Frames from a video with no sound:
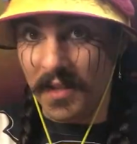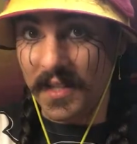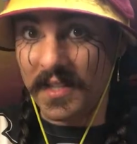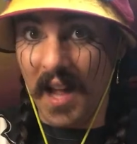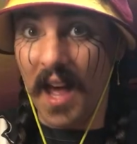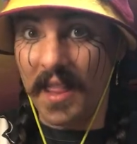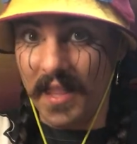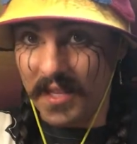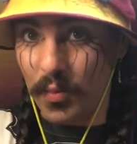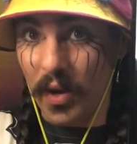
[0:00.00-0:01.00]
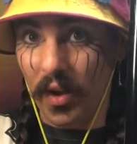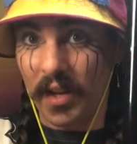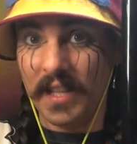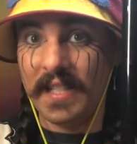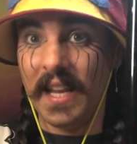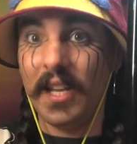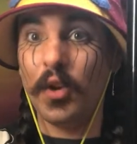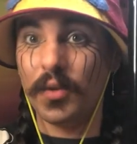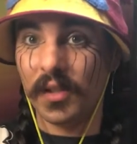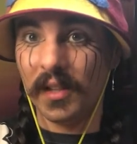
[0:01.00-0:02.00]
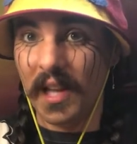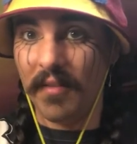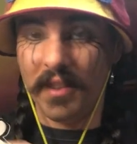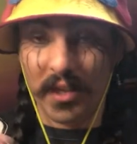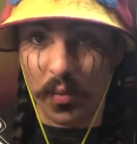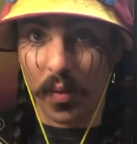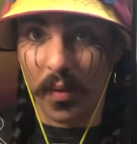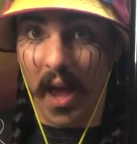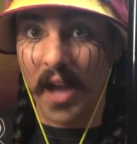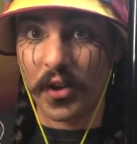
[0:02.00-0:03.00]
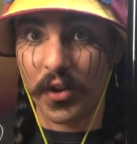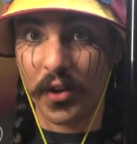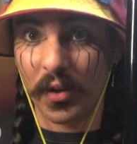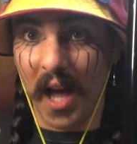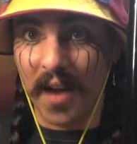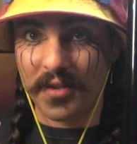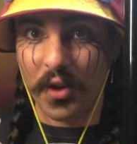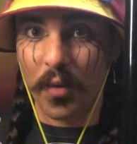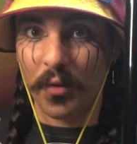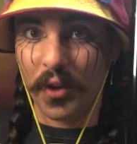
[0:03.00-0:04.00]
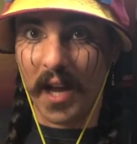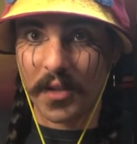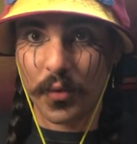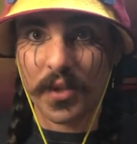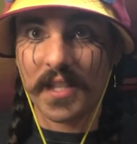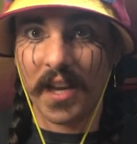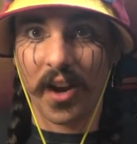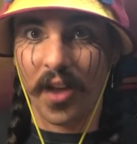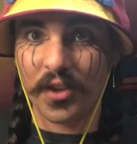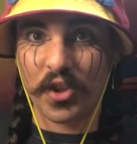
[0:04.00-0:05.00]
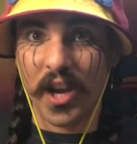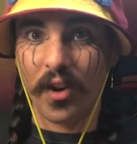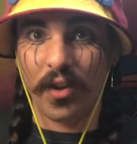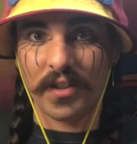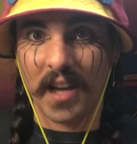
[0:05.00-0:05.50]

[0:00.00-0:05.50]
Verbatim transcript: This is not, this will continue to live and this will enter new lives and hopefully you guys will see it on the channel in